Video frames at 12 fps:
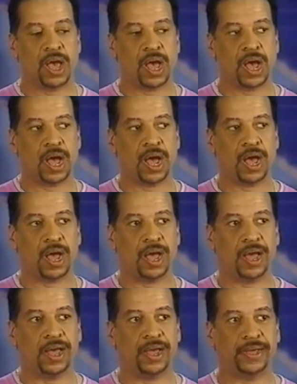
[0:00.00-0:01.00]

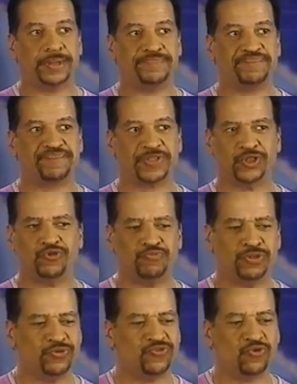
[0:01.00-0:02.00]
a little
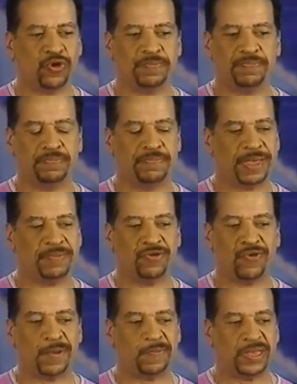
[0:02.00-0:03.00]
blue toy baby
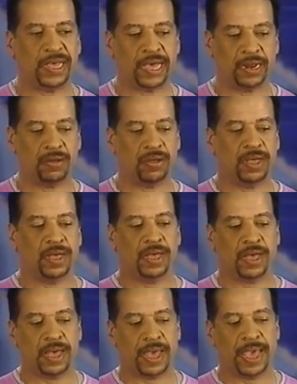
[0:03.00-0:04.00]
grand piano,
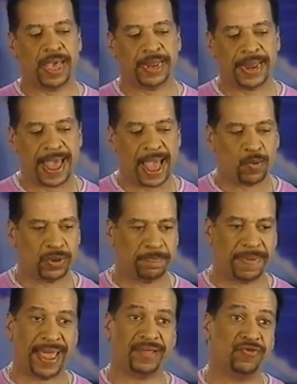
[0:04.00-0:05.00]
and I would
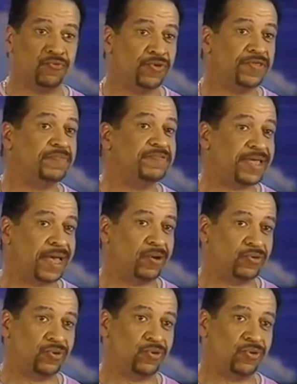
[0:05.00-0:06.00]
bang the rhythms
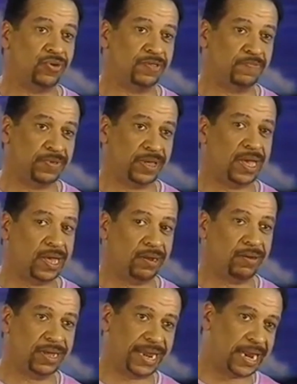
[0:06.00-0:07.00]
out on the
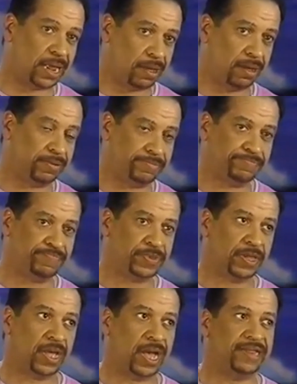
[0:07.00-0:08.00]
piano, and I'd hum
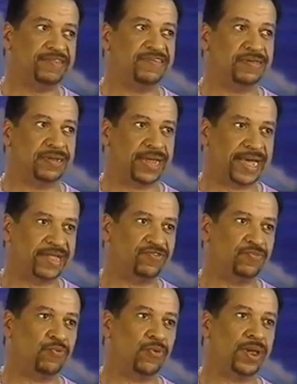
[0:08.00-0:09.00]
until I got to
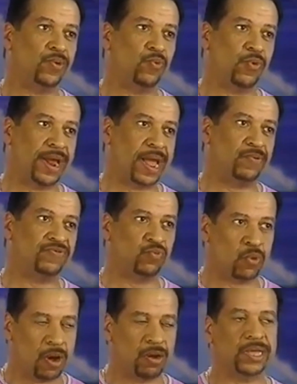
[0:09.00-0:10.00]
the point where I was
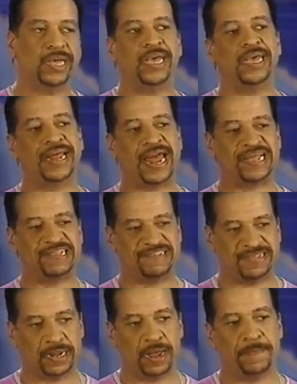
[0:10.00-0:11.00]
walking, and I could
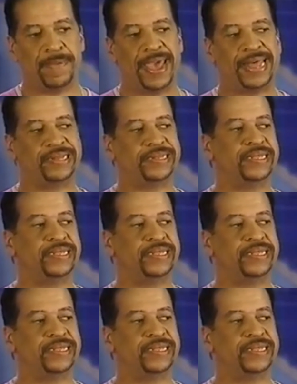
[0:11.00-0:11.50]
sit up at